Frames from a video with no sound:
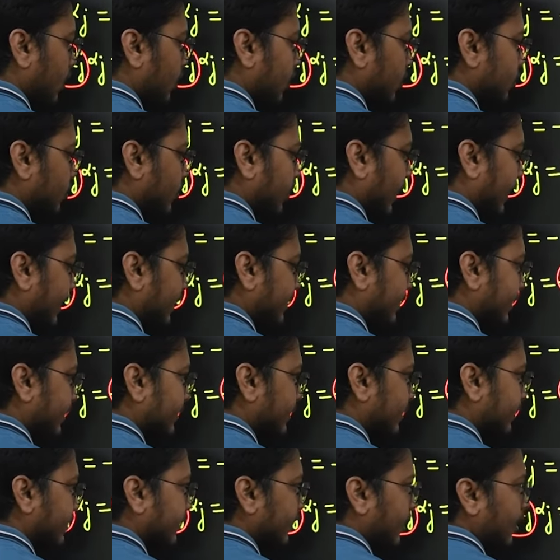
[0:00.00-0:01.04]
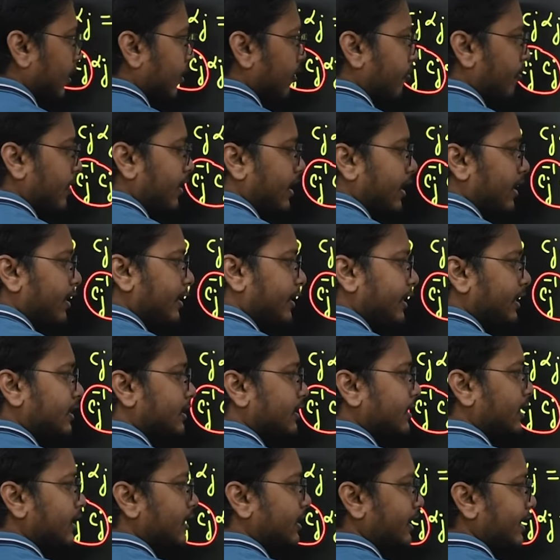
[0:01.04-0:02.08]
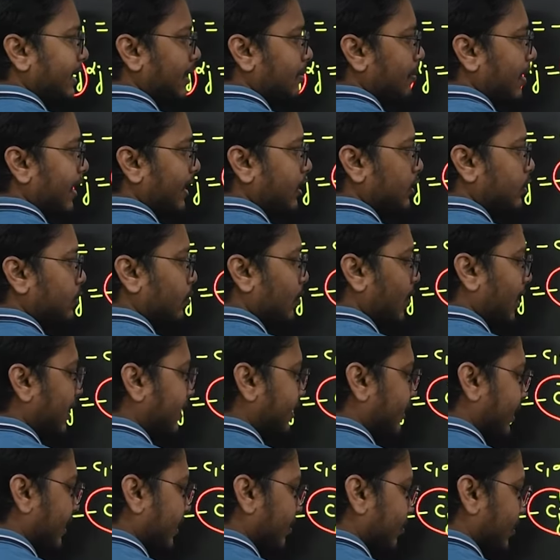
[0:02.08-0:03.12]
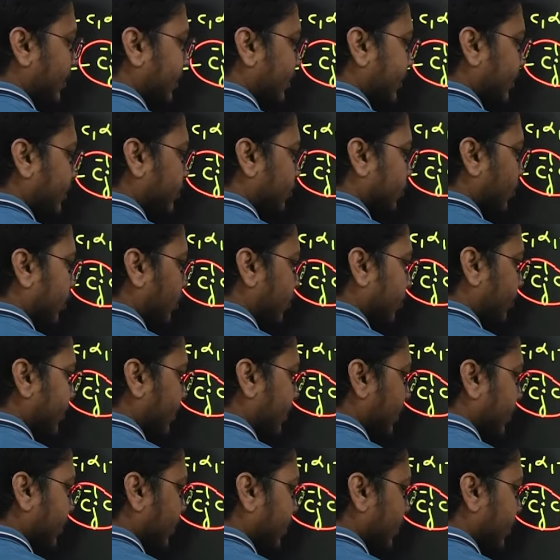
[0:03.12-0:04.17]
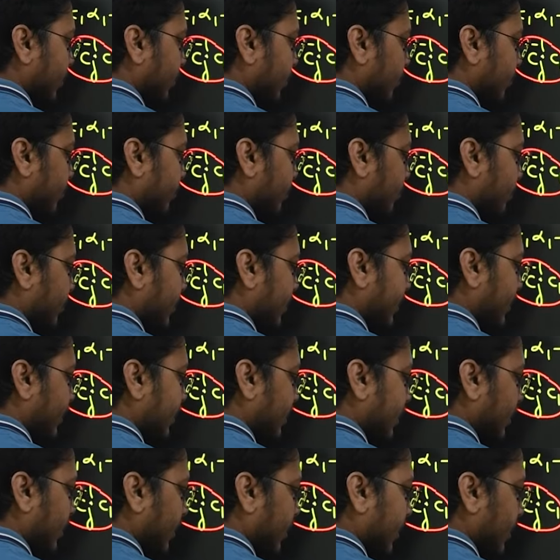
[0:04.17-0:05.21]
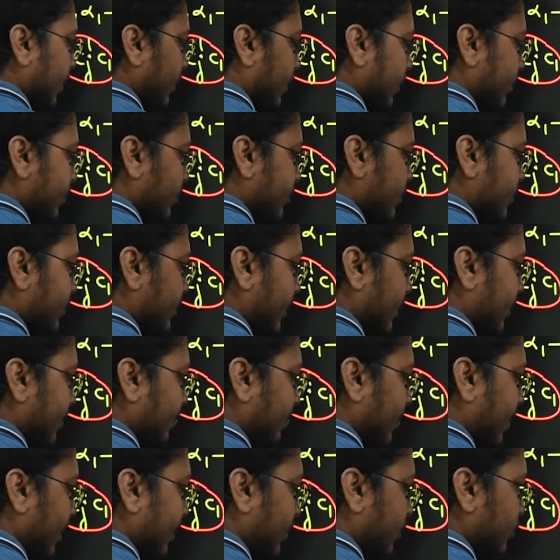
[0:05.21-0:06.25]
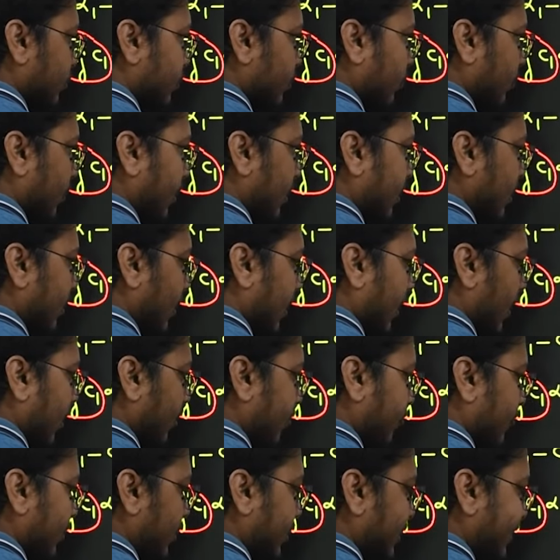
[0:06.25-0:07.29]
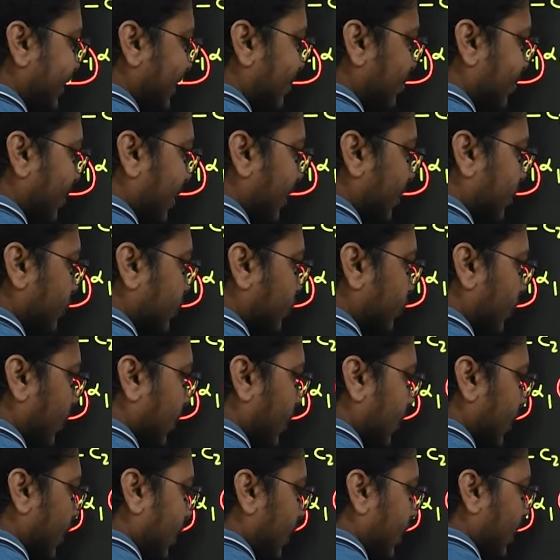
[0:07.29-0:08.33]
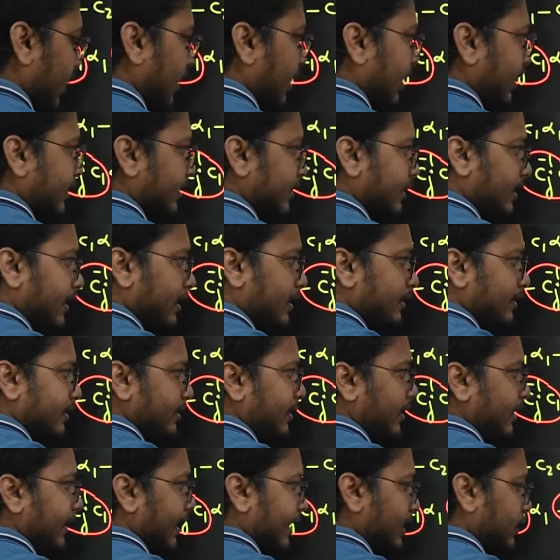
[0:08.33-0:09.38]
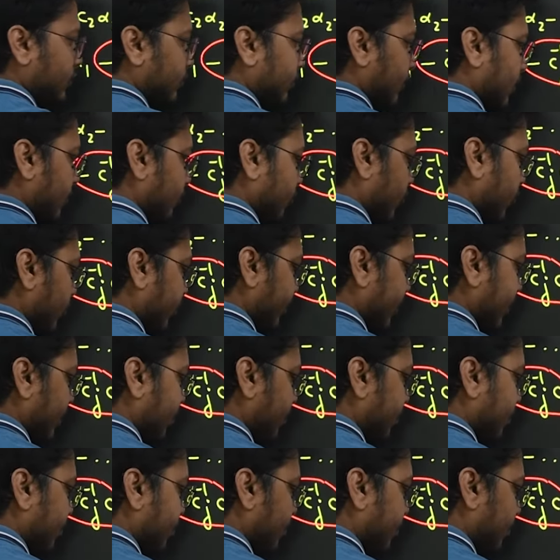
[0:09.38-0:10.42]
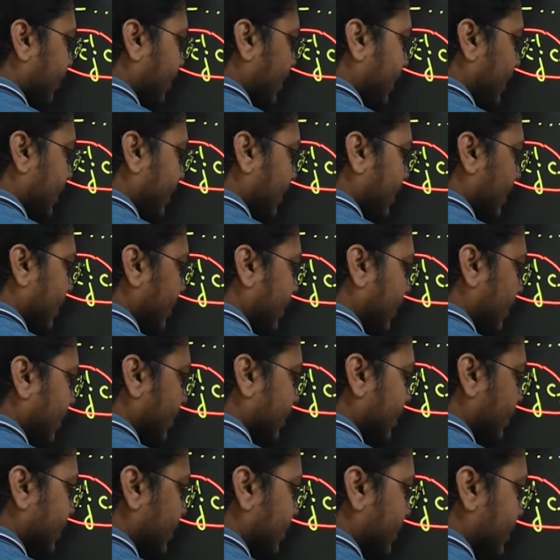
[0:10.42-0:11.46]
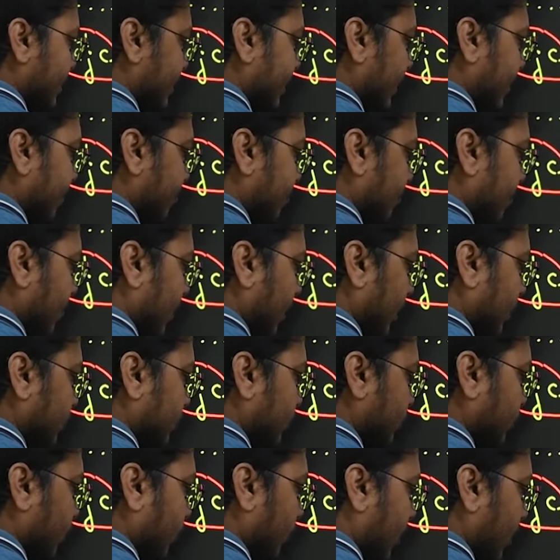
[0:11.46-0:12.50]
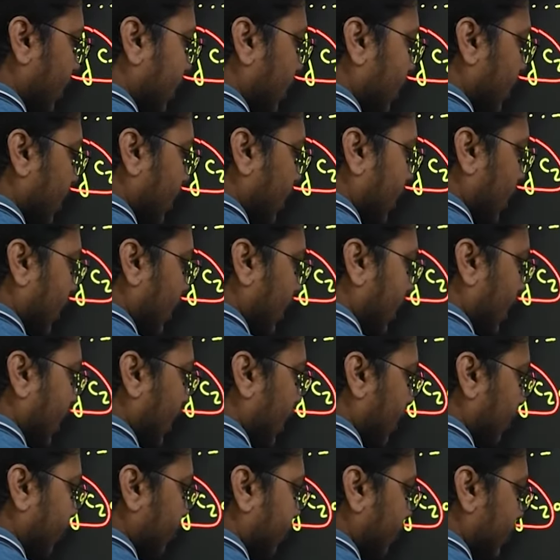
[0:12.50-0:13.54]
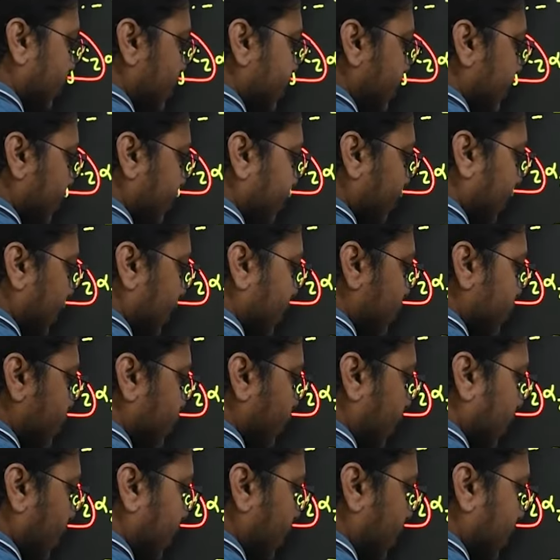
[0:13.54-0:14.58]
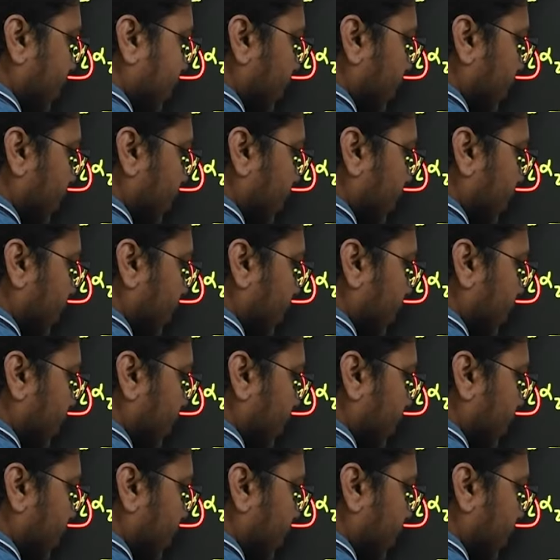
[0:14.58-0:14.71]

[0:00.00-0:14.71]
So like this, when I reach the j minus 1th element, it's going to be pj minus 1 alpha j minus 1, then the next one would be pj plus 1 alpha j plus 1,